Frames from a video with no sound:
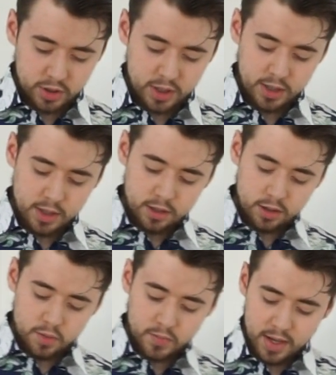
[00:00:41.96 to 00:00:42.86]
the
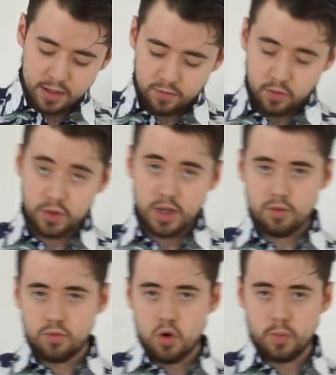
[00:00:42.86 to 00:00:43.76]
nutmeg for the
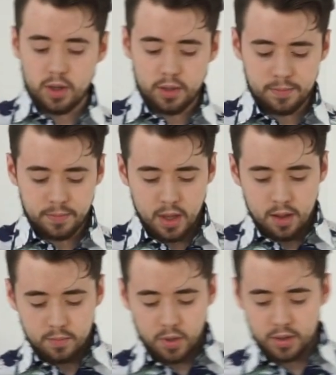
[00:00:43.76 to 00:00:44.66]
aroma,
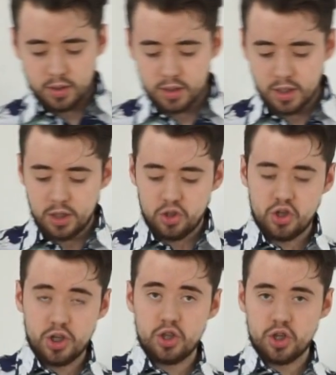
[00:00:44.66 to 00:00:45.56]
but the
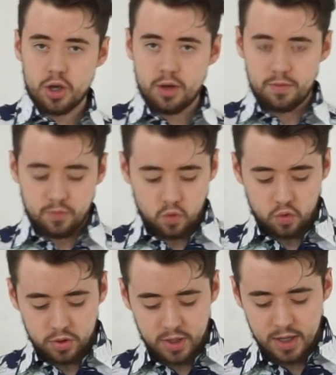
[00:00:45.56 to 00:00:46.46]
ginger
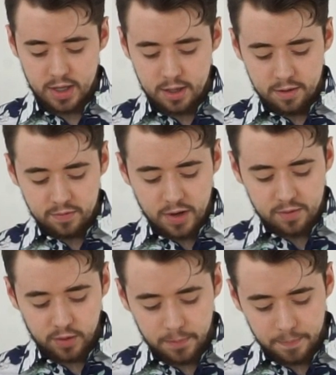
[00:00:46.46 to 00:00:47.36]
for the
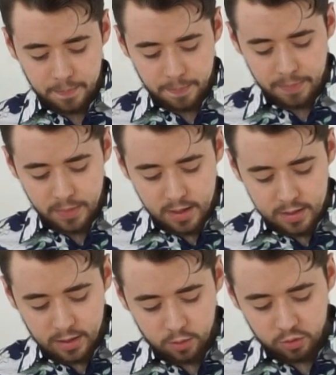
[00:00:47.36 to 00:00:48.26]
flavour.
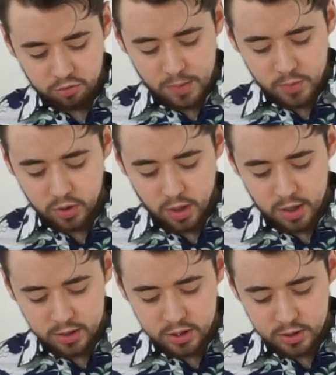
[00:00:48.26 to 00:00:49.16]
And you're going to grab your
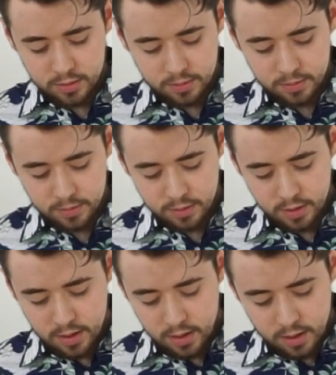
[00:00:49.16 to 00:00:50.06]
glass,
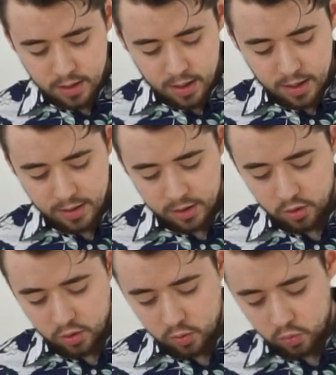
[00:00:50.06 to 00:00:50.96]
and then you're going